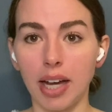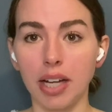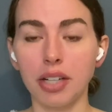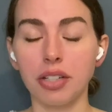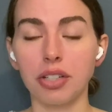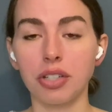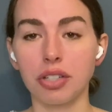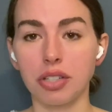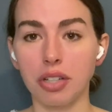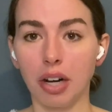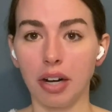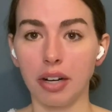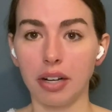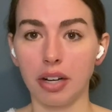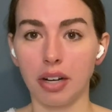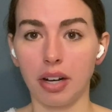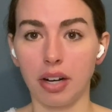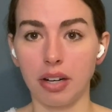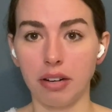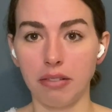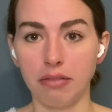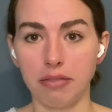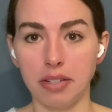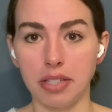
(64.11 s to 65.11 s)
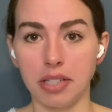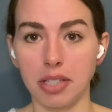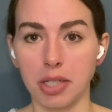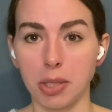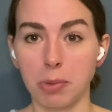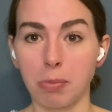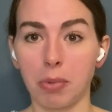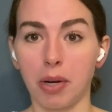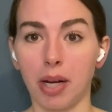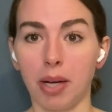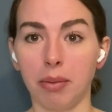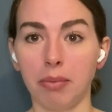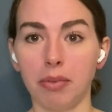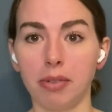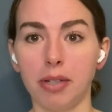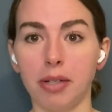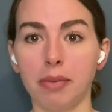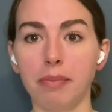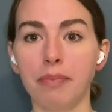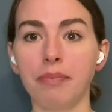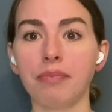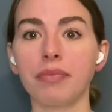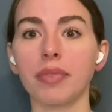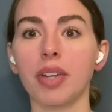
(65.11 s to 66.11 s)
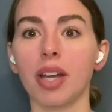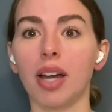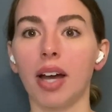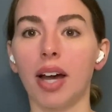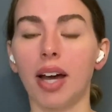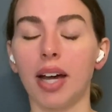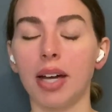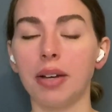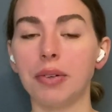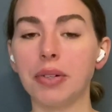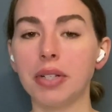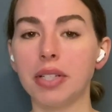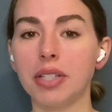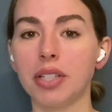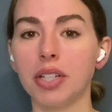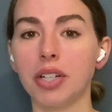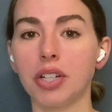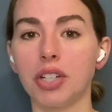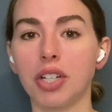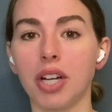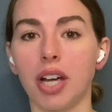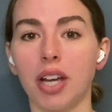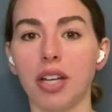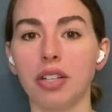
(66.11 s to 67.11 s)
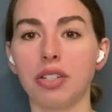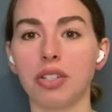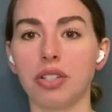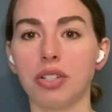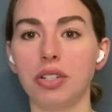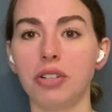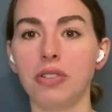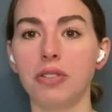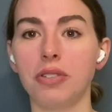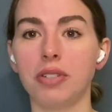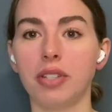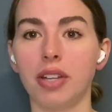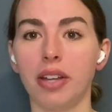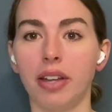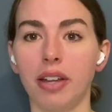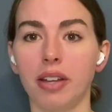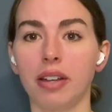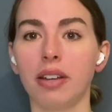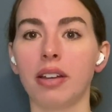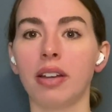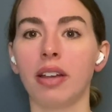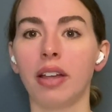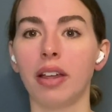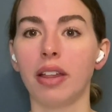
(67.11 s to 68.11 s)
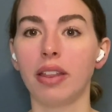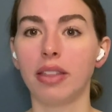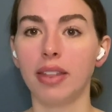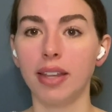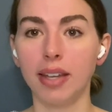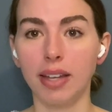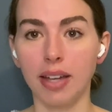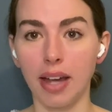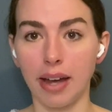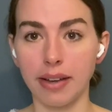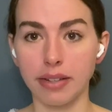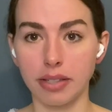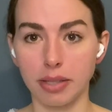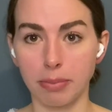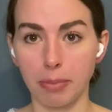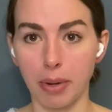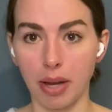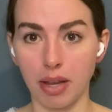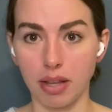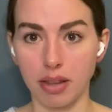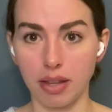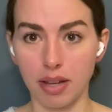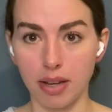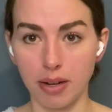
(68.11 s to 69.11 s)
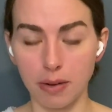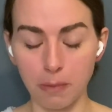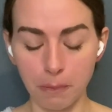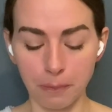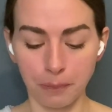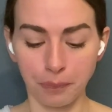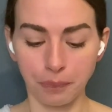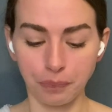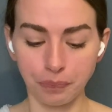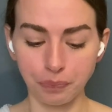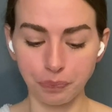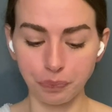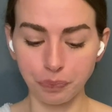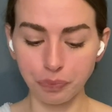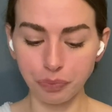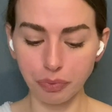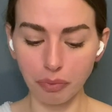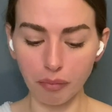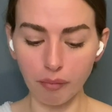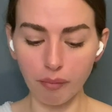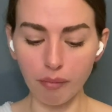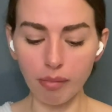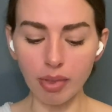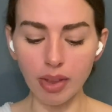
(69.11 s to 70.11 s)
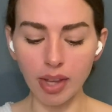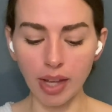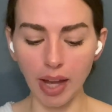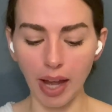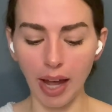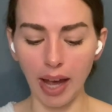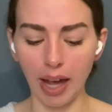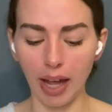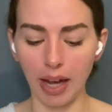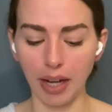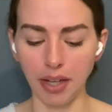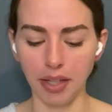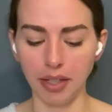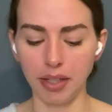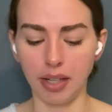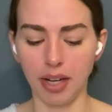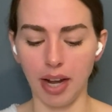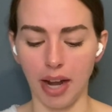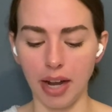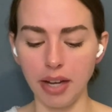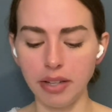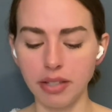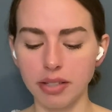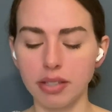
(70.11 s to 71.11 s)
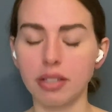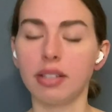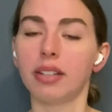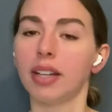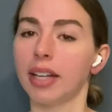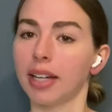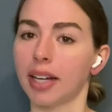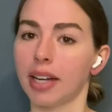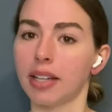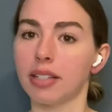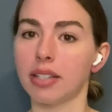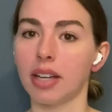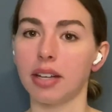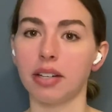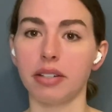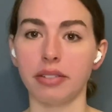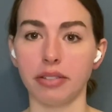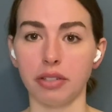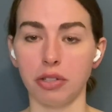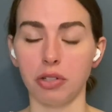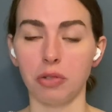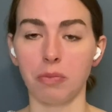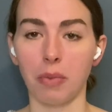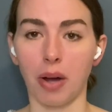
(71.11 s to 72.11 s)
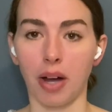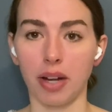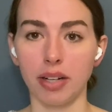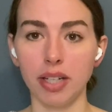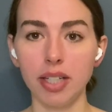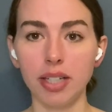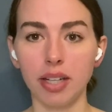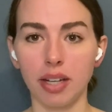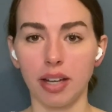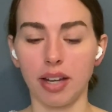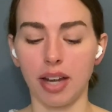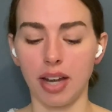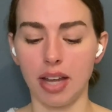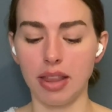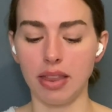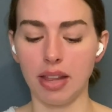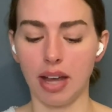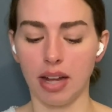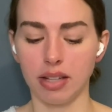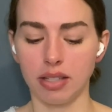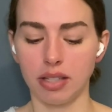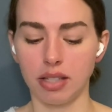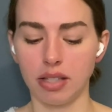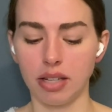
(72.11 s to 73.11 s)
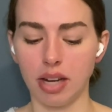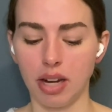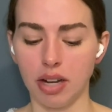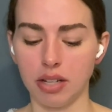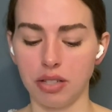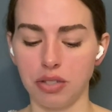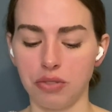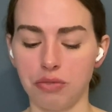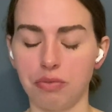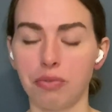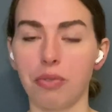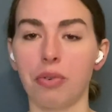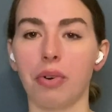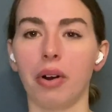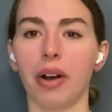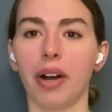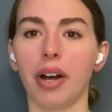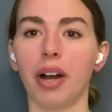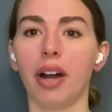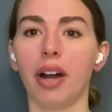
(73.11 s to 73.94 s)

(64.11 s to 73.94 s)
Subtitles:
started on a physics problem, I would suggest using the GUESS method. And GUESS, like I said, is a mnemonic, and that stands for